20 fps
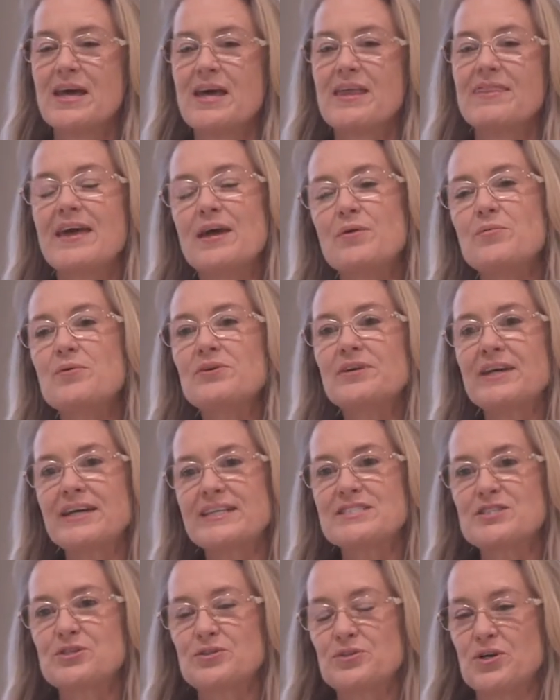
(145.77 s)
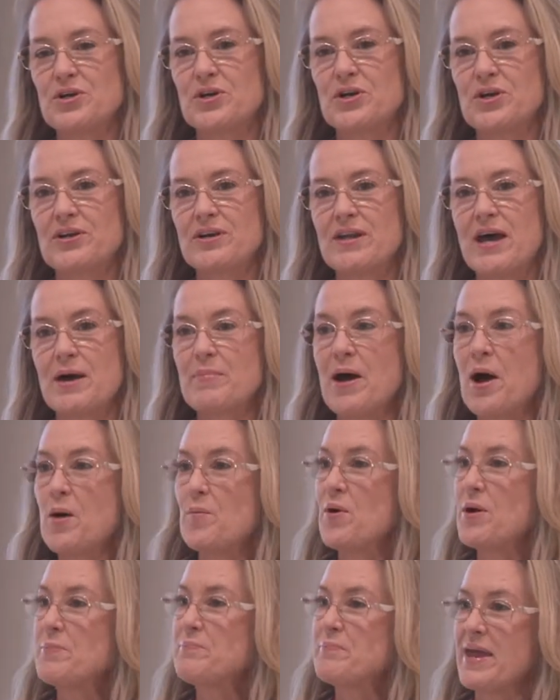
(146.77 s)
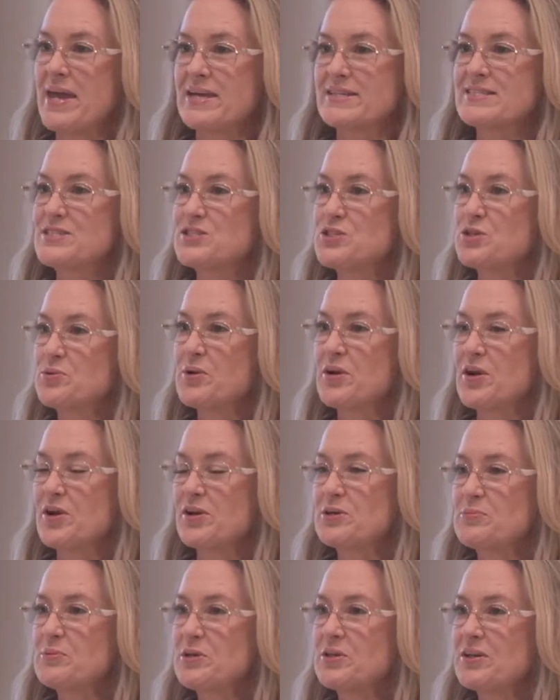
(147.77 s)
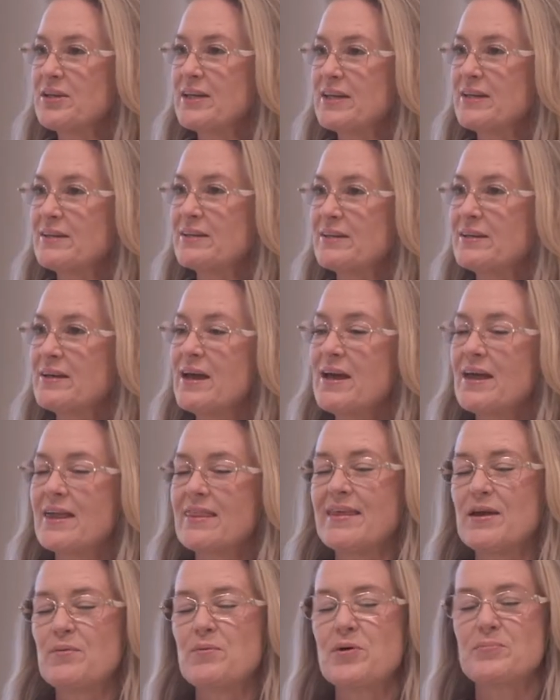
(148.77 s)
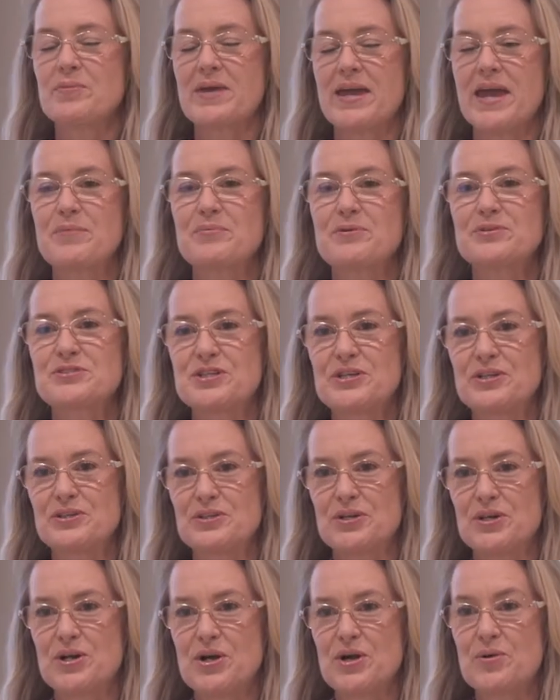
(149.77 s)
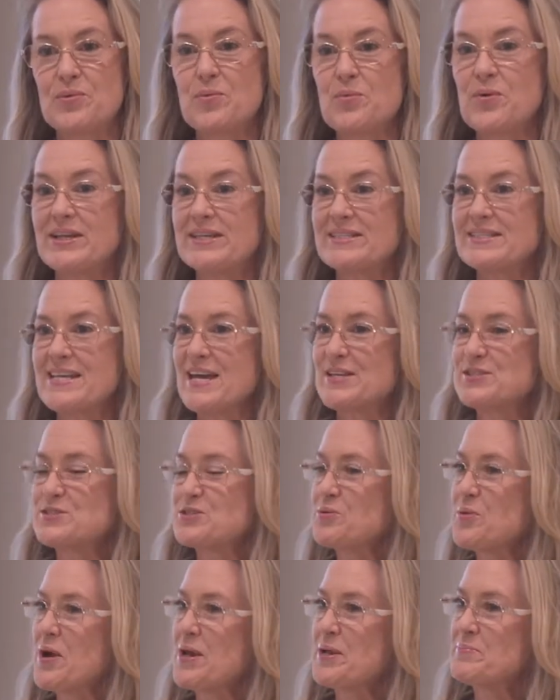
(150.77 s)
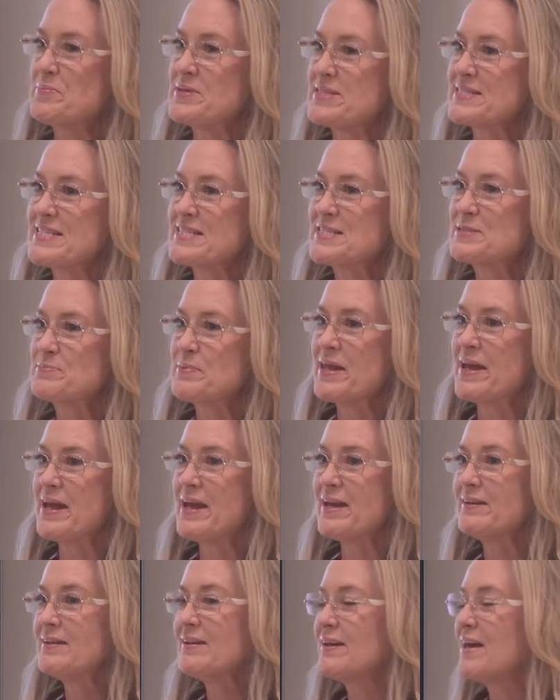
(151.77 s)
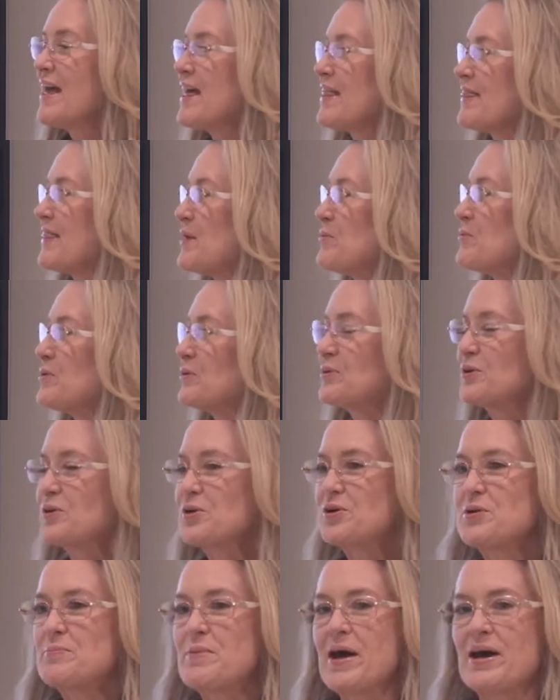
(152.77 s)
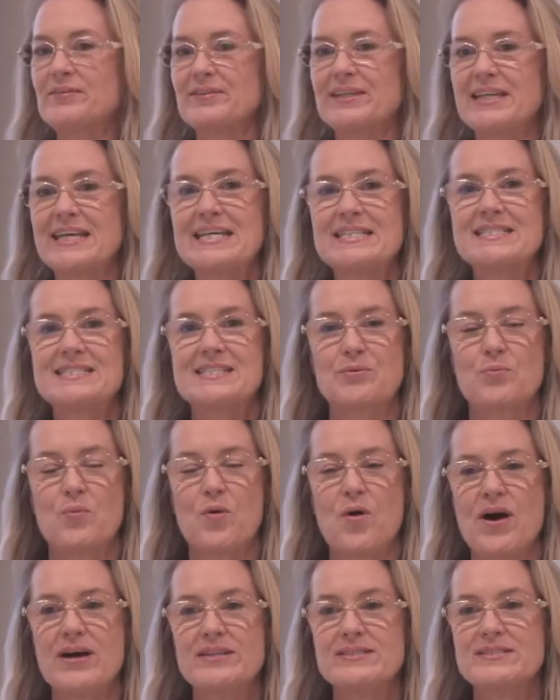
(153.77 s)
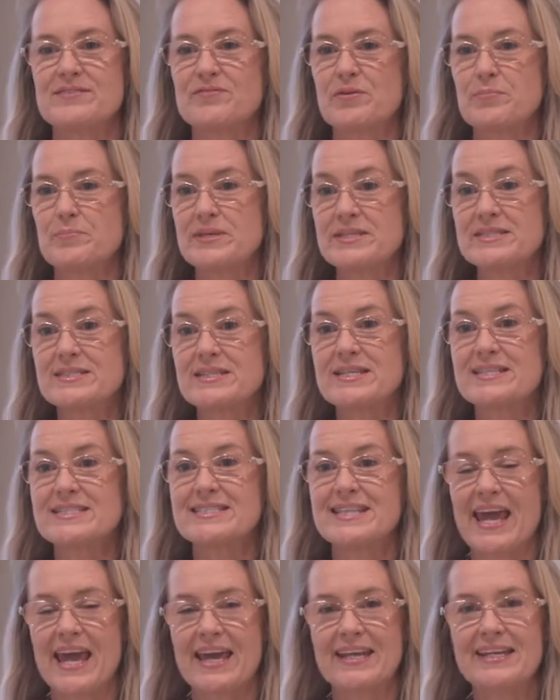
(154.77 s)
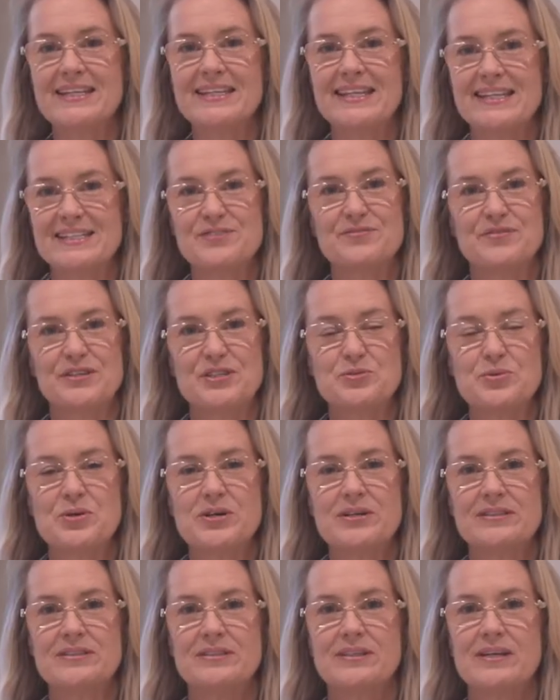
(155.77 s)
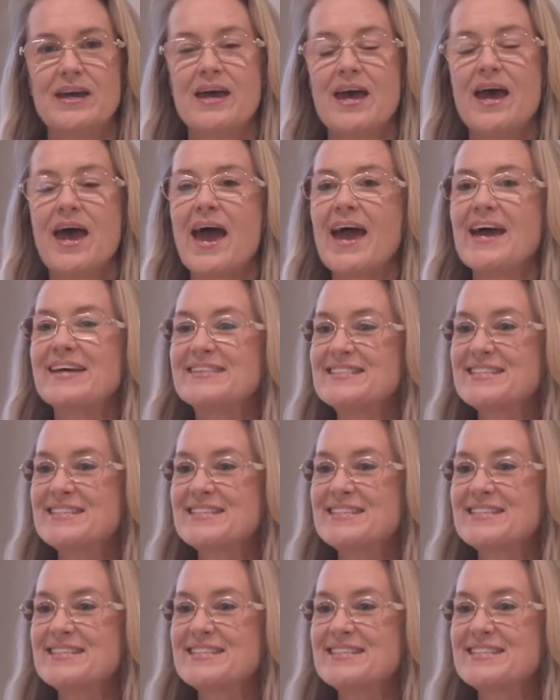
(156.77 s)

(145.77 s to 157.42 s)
They will get to learn about what banks do in our community. They will be able to learn what it takes to write a business plan. They will learn about needs and wants of a business and an individual. And